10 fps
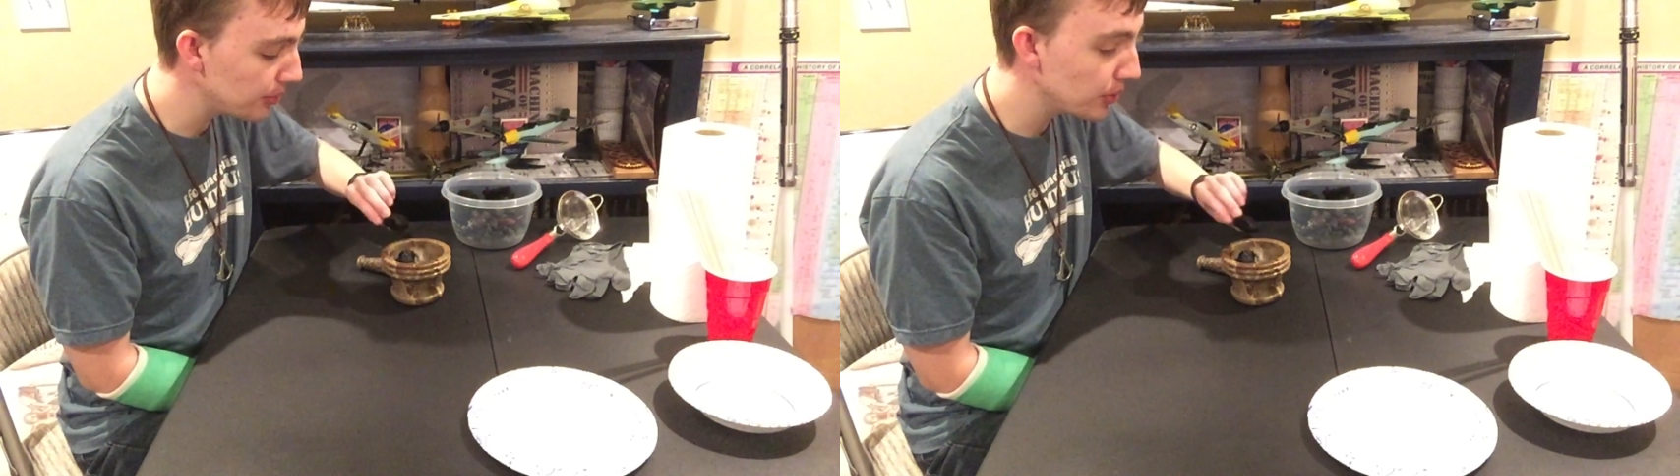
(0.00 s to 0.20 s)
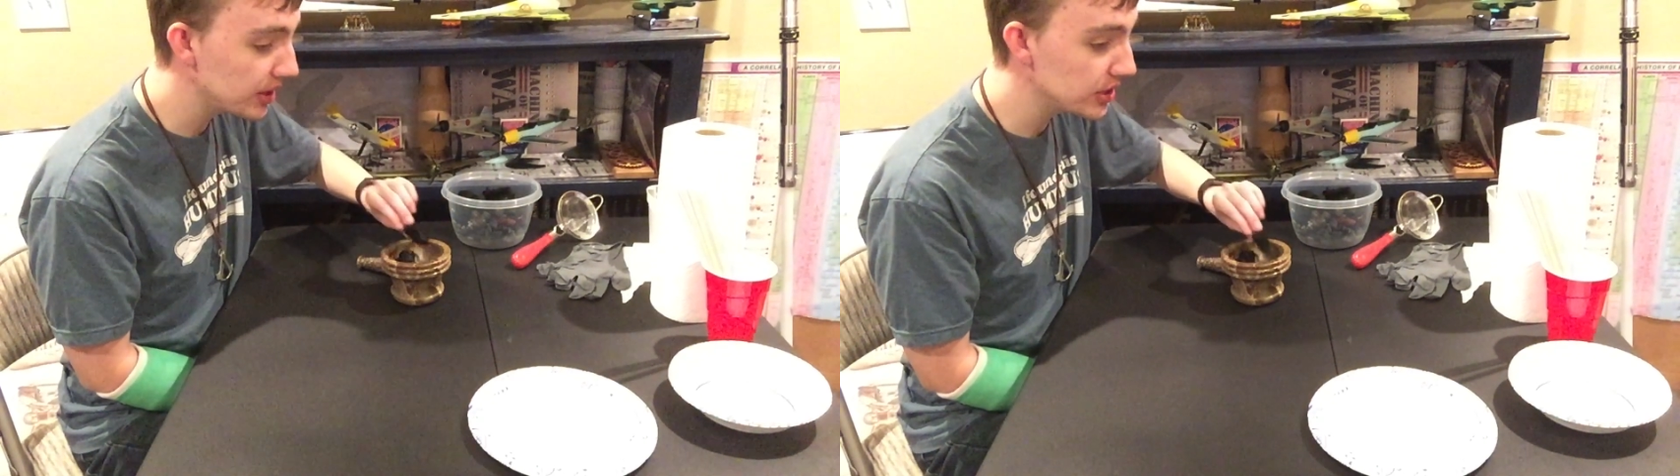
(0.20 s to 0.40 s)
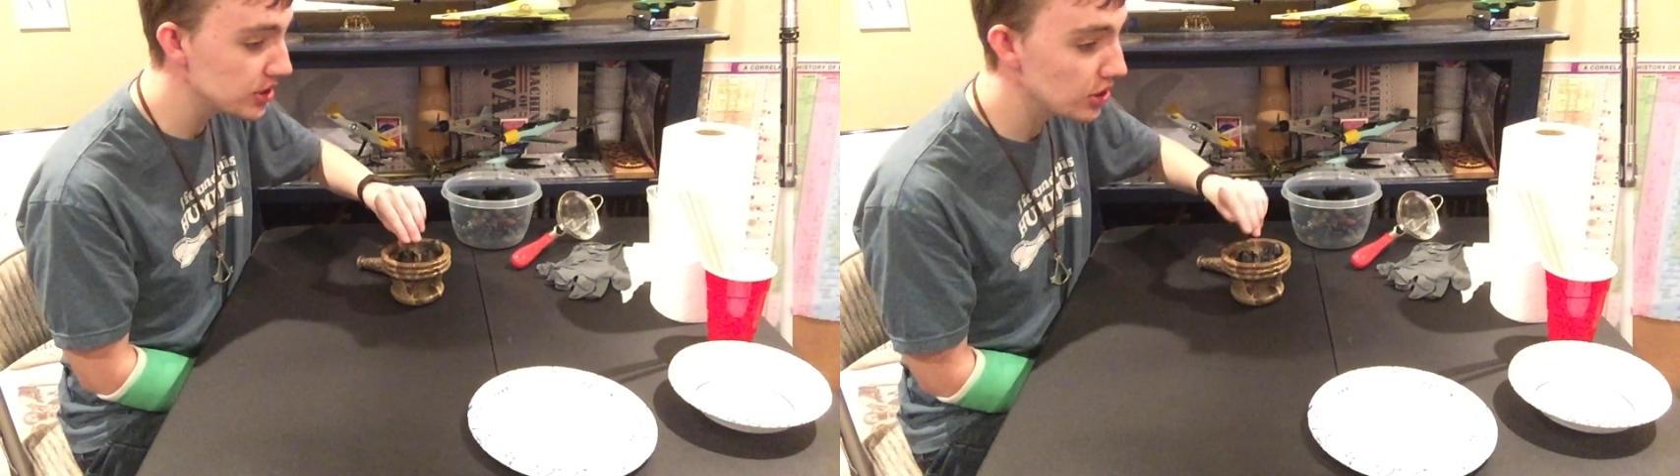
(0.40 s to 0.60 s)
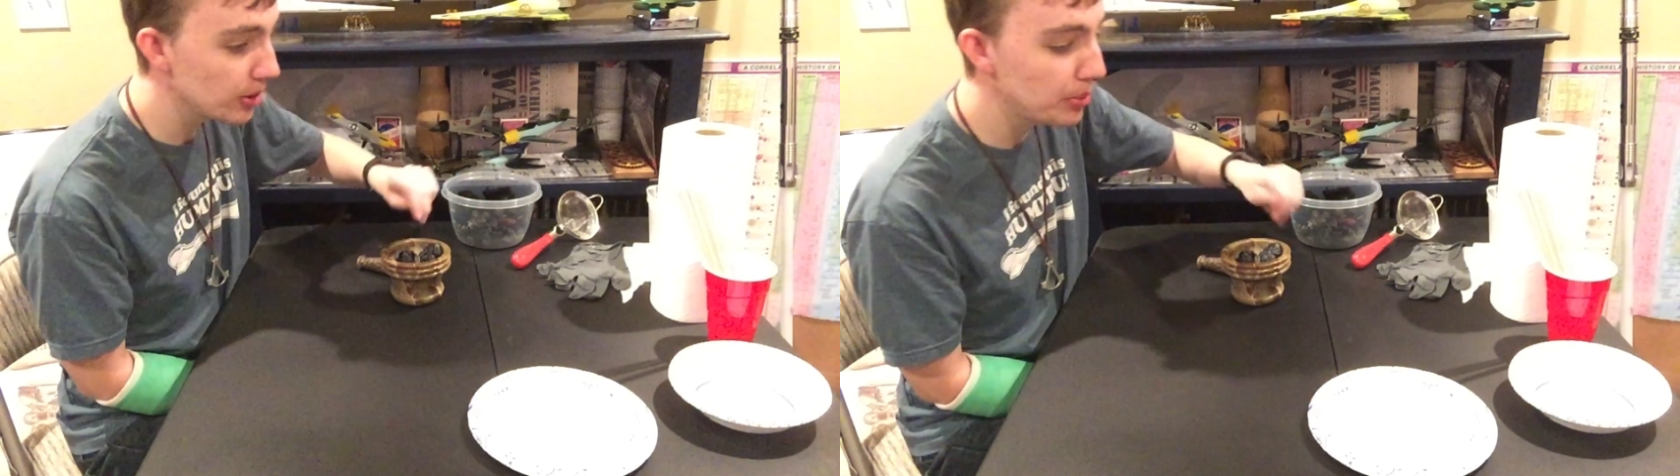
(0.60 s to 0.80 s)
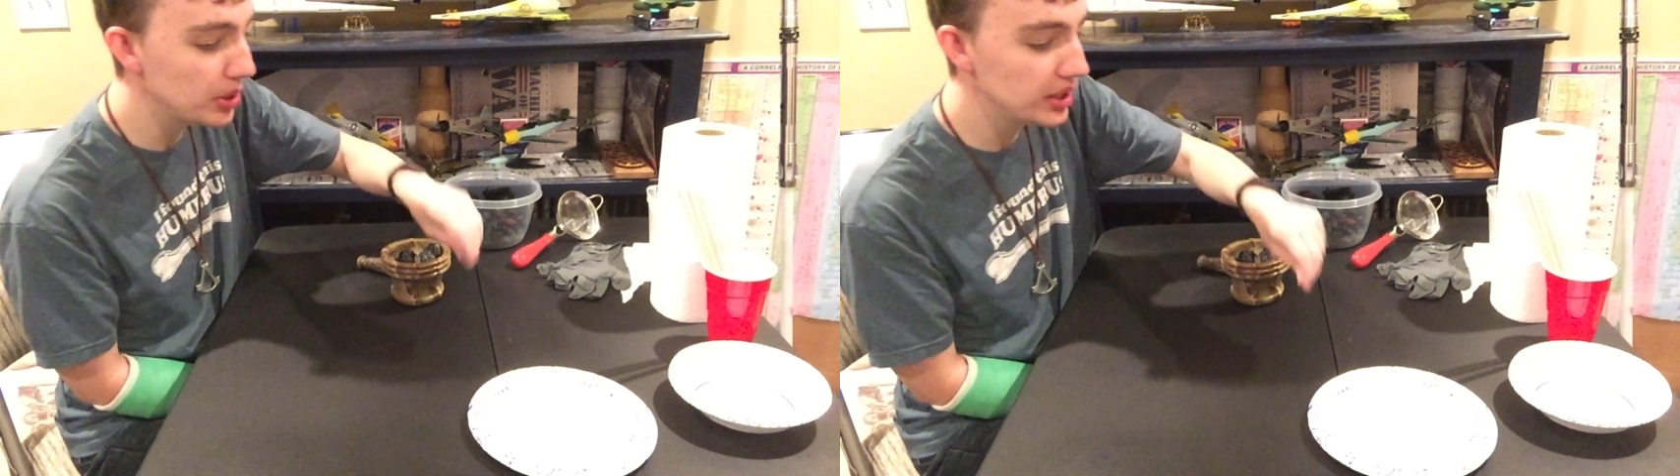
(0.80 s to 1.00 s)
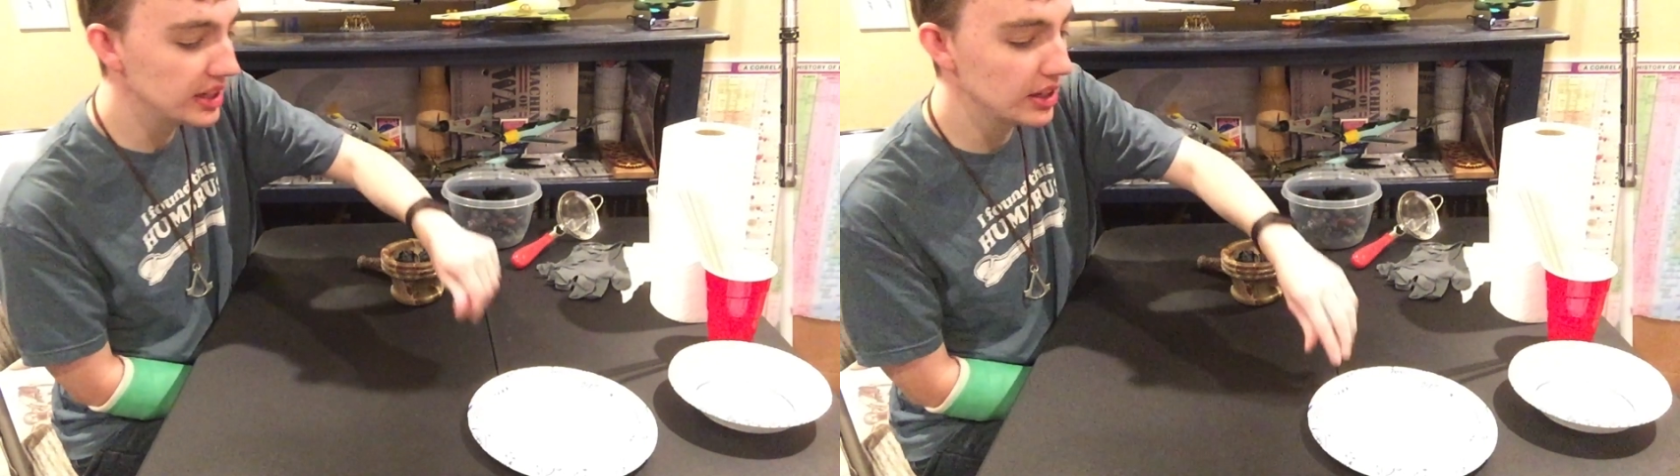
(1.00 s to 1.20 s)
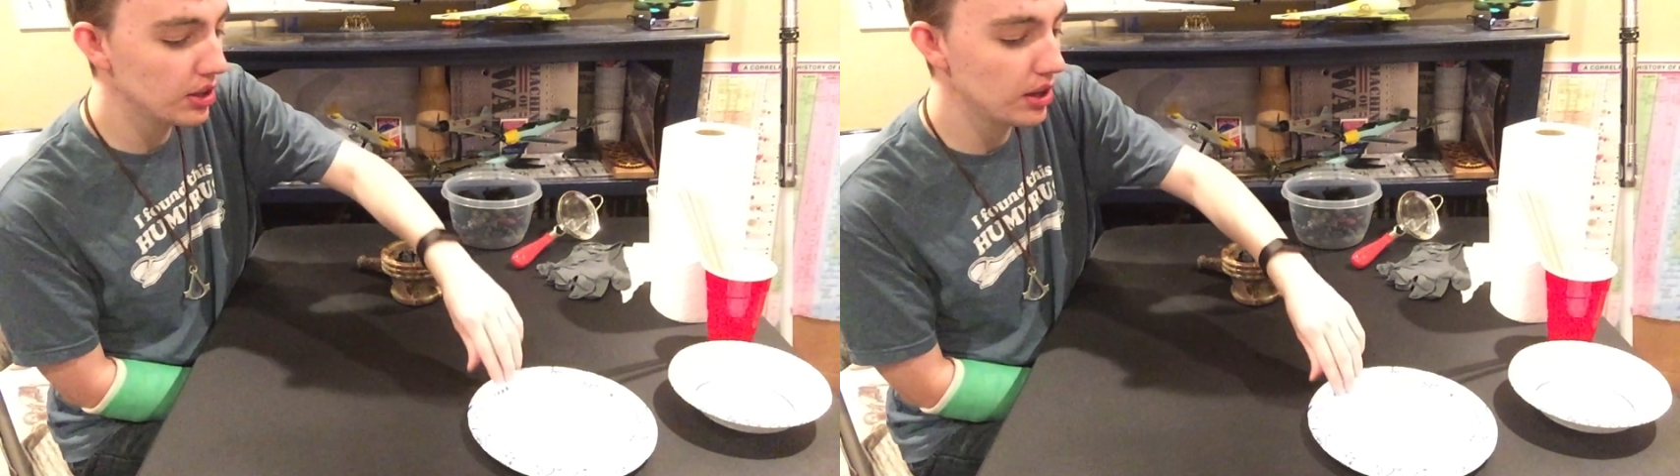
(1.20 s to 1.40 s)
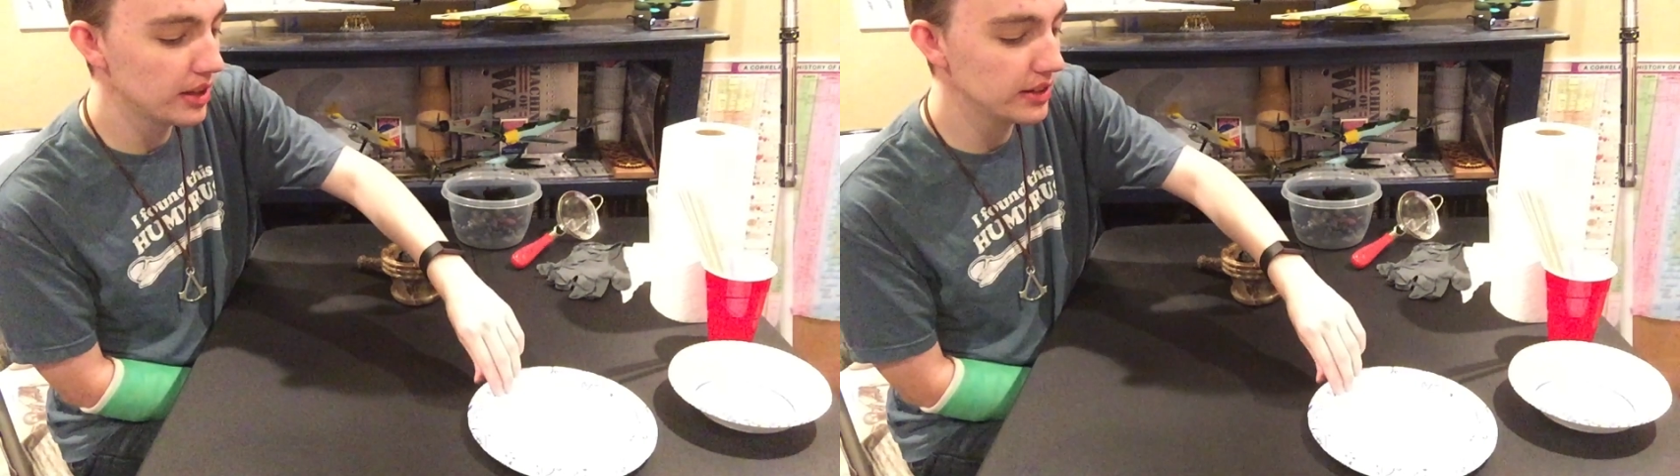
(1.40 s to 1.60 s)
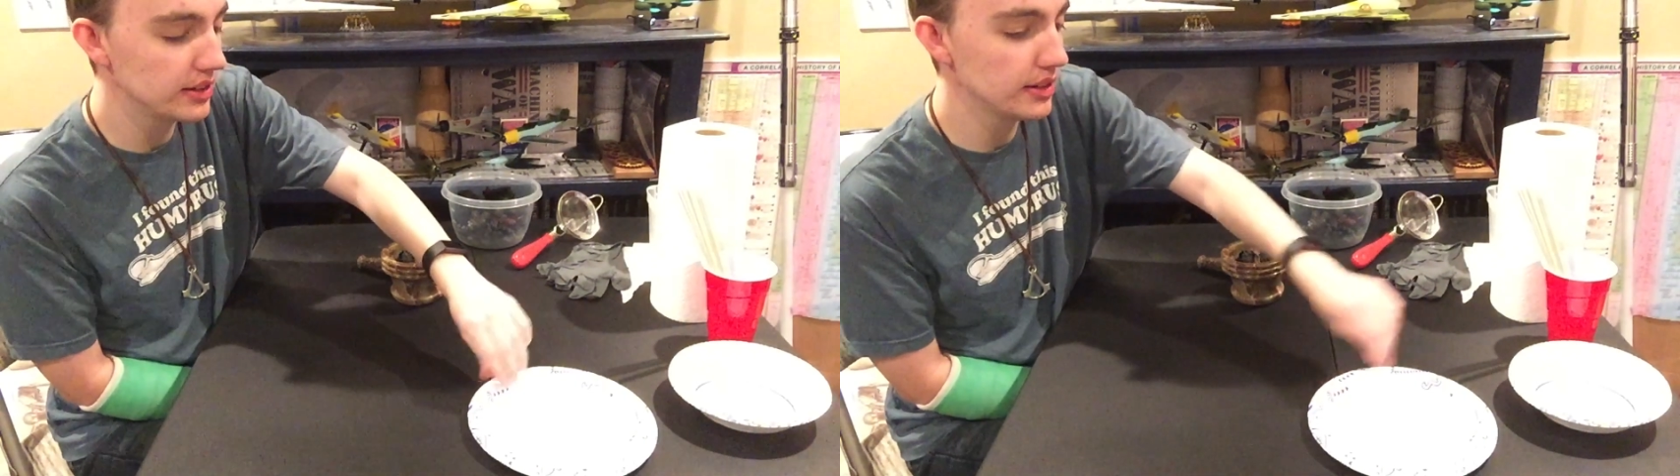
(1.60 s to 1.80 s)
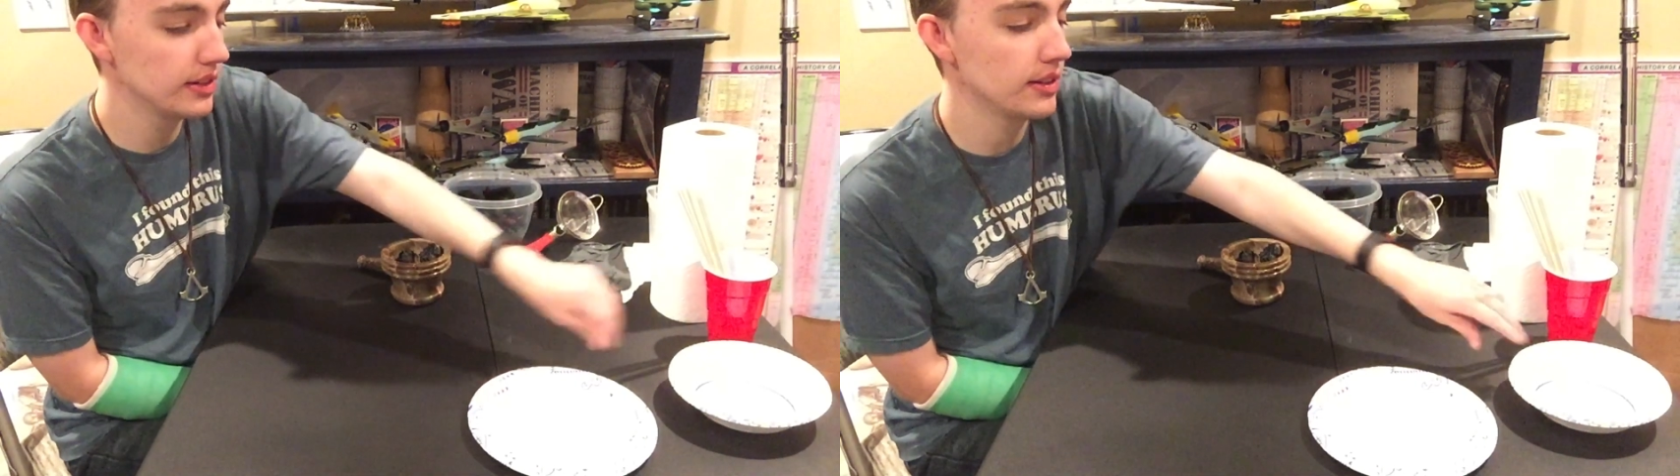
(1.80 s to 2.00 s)
we're going to start putting it
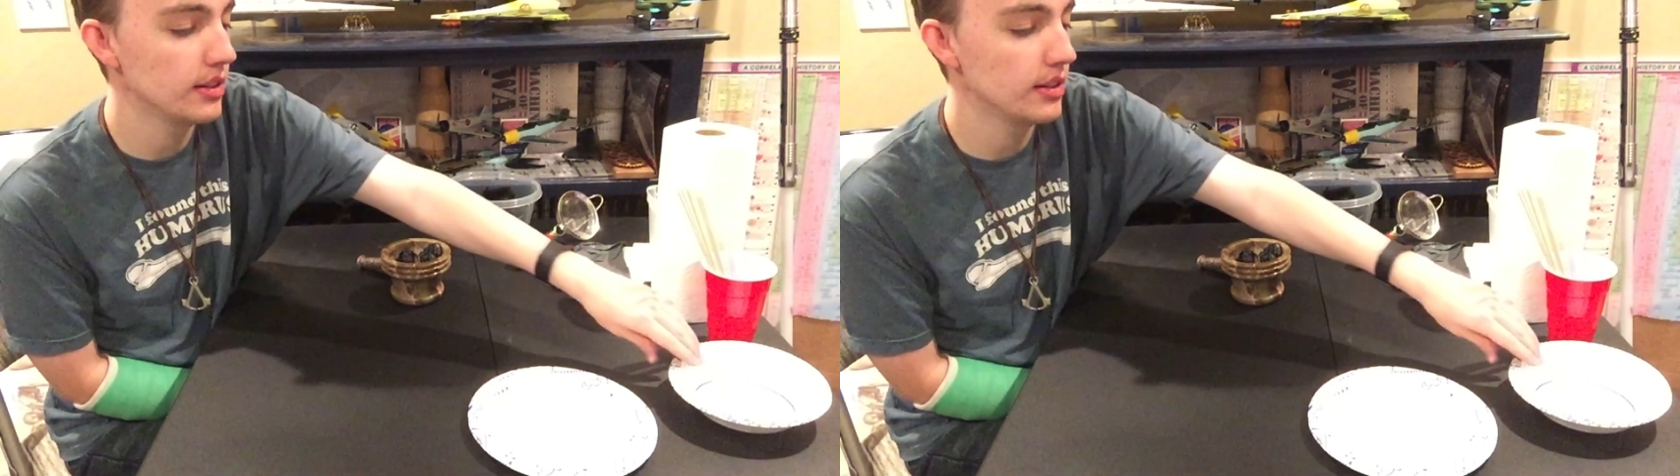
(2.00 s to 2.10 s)
on,